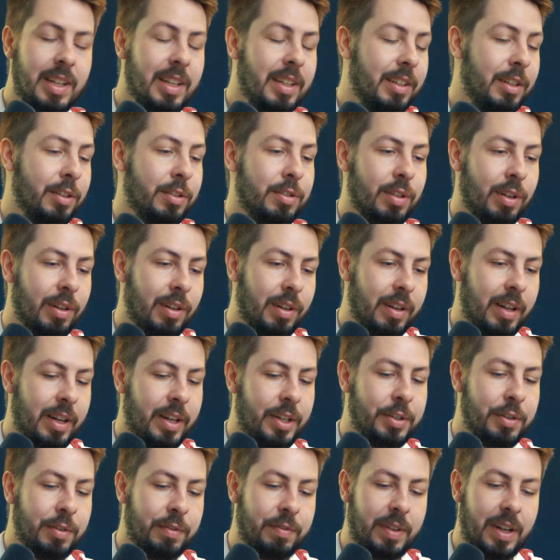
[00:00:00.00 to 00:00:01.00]
There's a
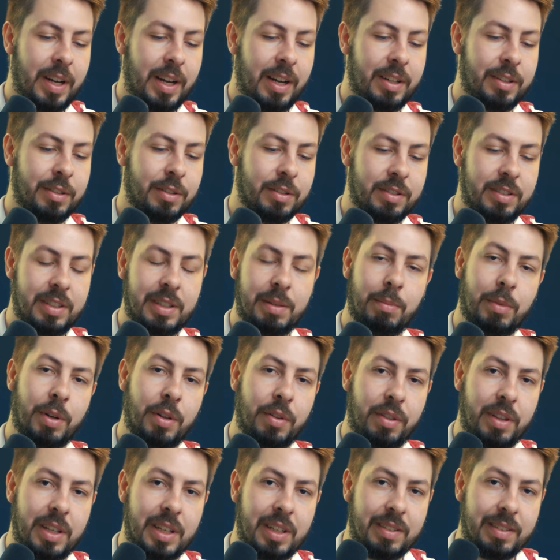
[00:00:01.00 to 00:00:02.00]
lot of other similar
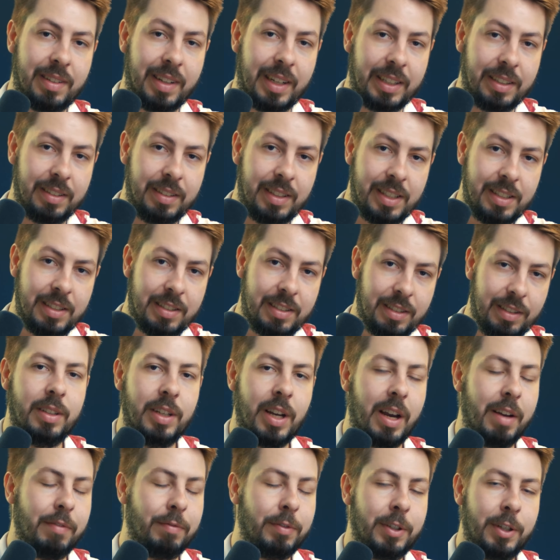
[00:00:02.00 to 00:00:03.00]
things like this. You
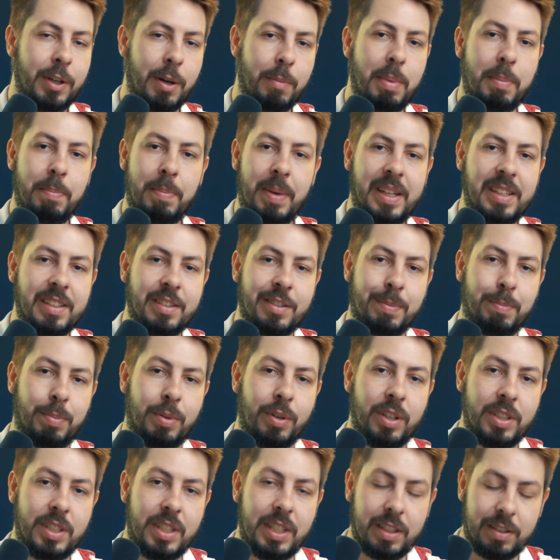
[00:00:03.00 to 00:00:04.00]
have copy paste
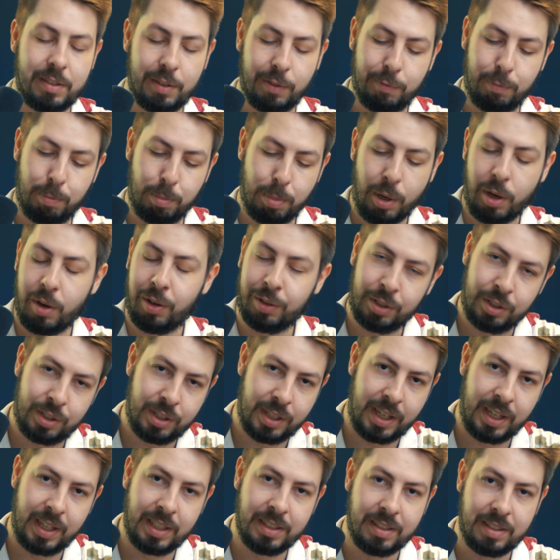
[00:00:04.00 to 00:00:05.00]
projects of
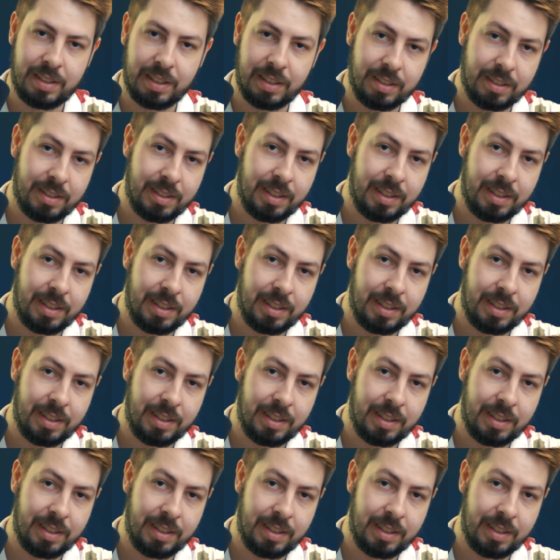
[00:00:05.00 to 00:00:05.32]
blockchains and